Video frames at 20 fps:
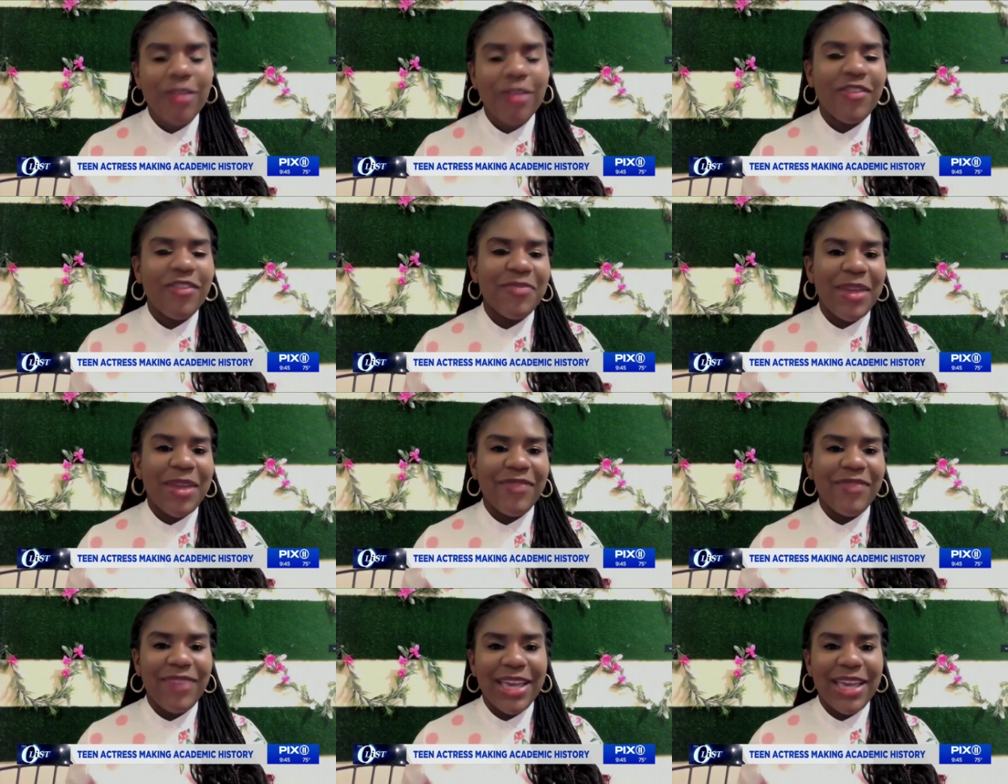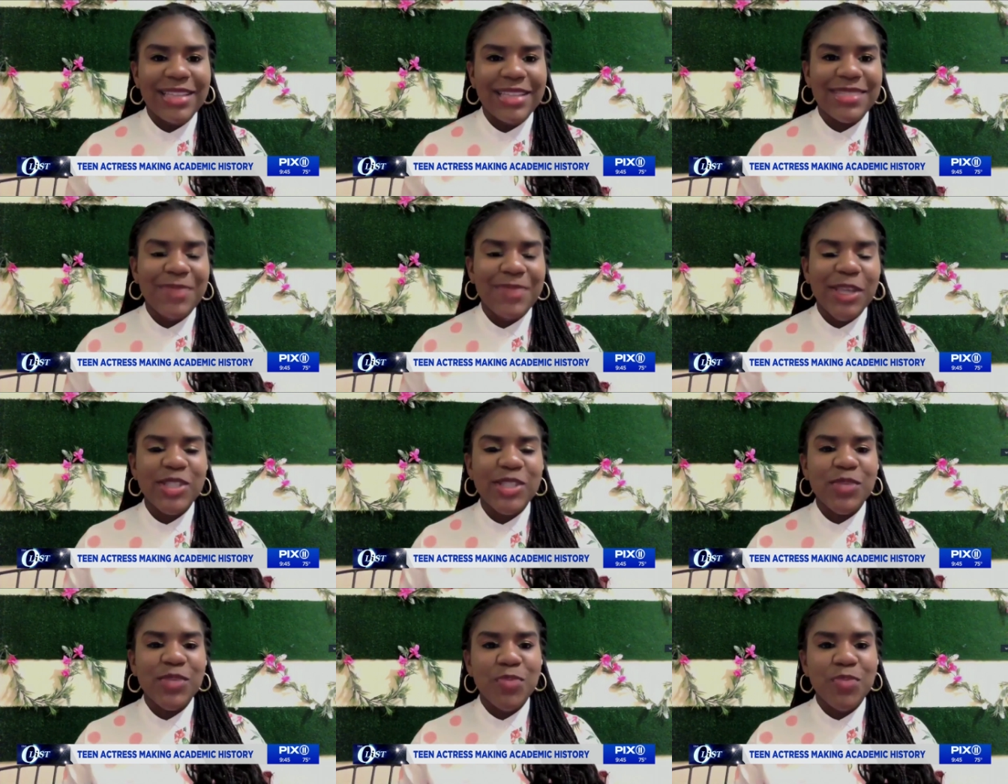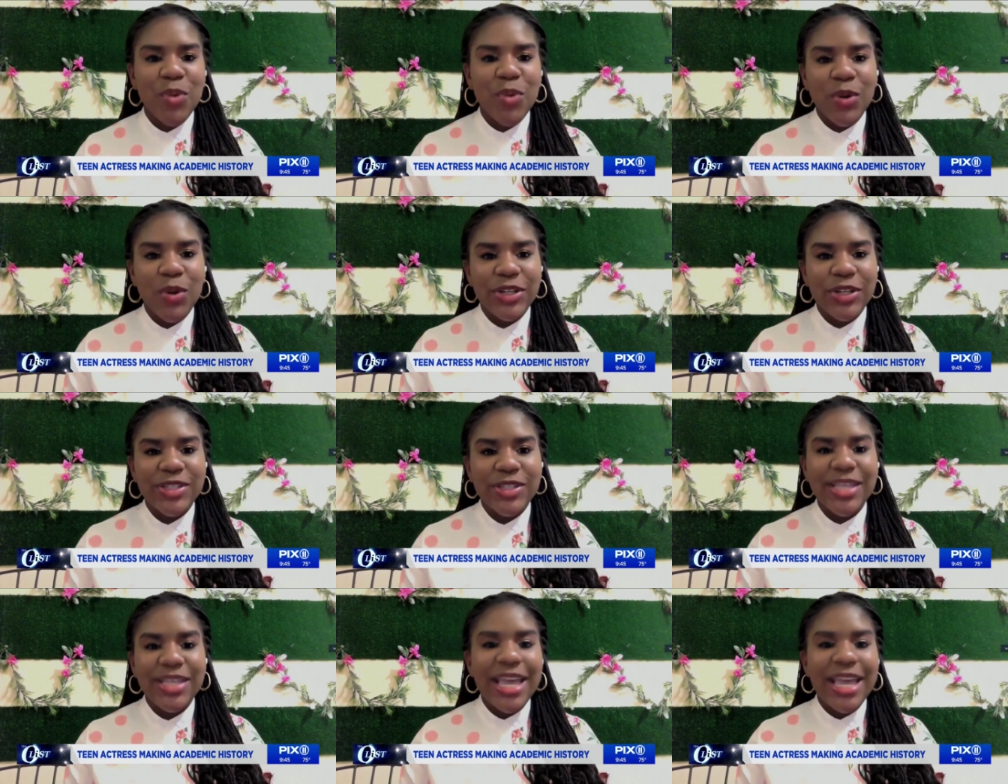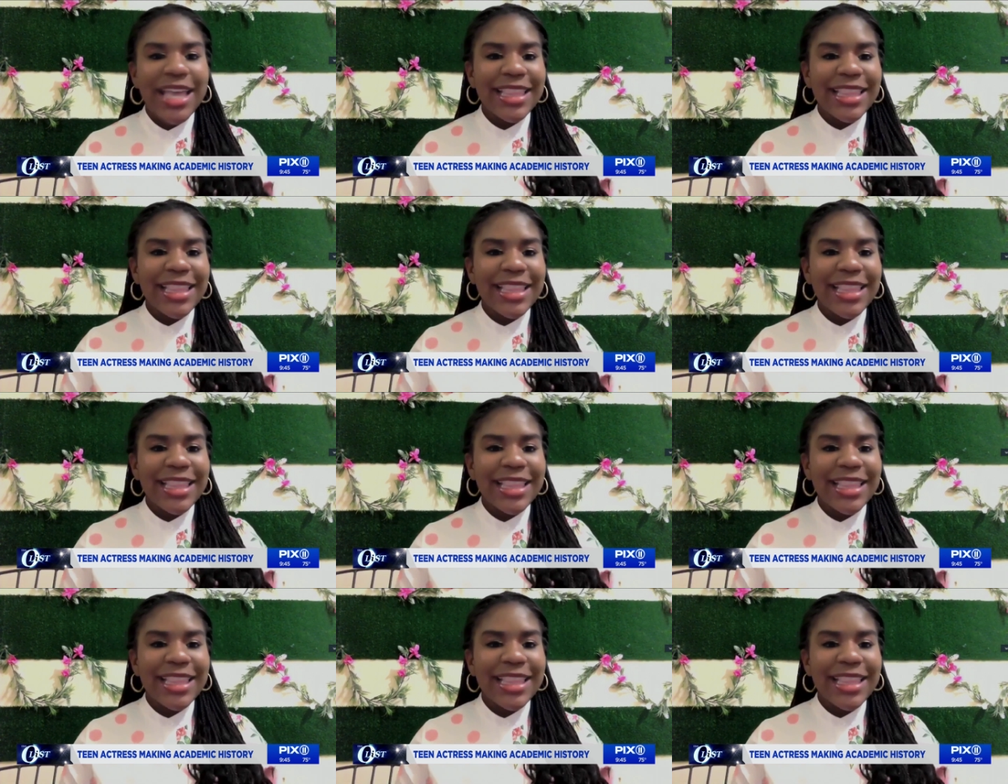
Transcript: all of my fans and my supporters,